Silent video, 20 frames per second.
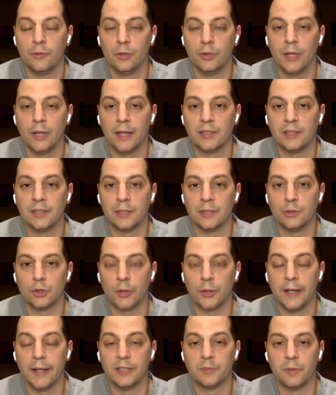you guys done
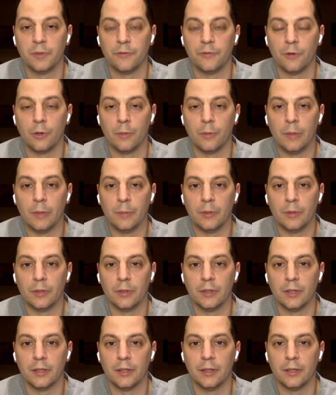trades before with
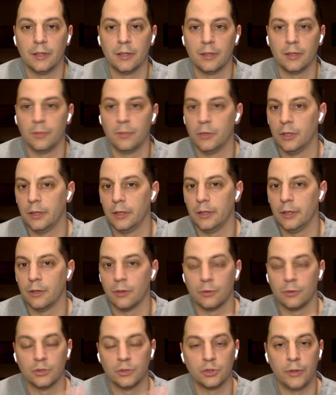people in the community
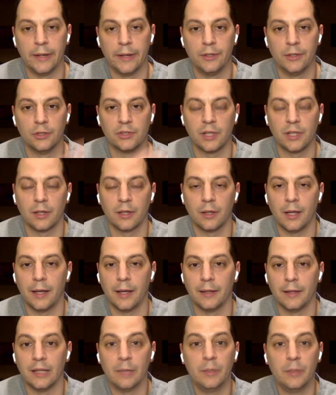or strangers
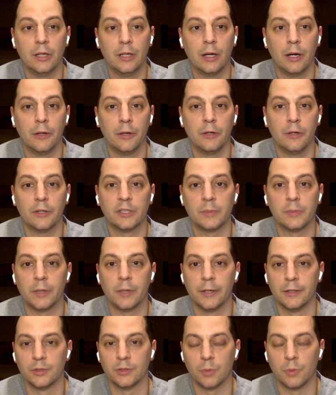online? Let me know how your
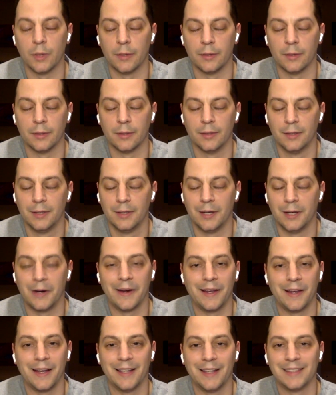experience went.
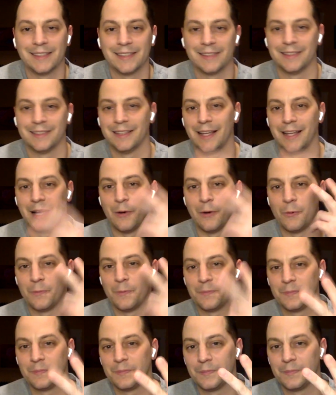All right, guys,
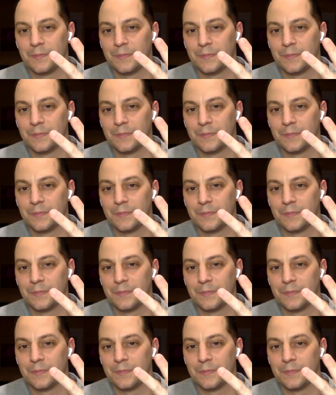out.